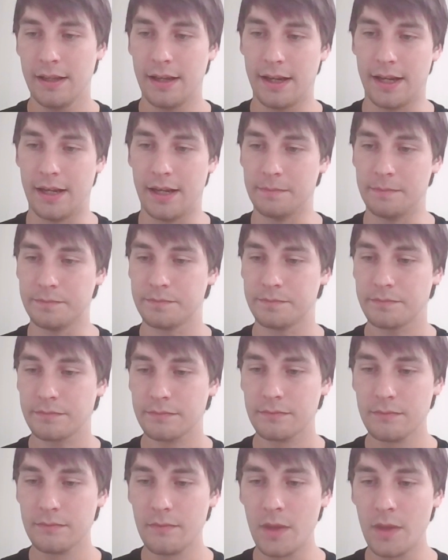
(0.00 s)
um,
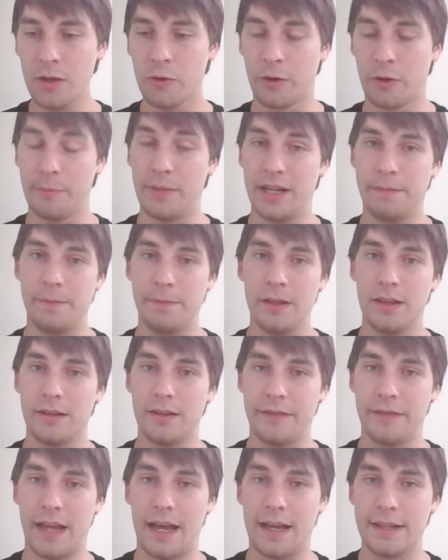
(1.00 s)
or
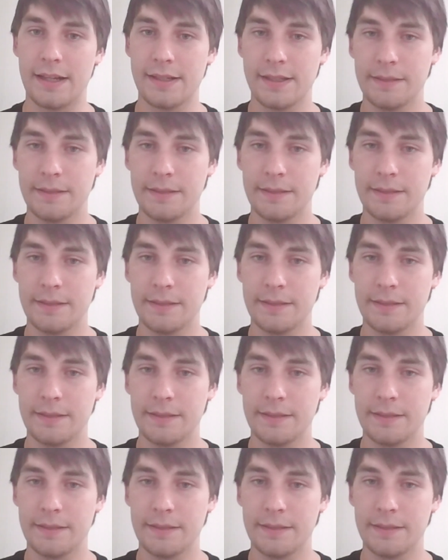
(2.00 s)
manipulative ads.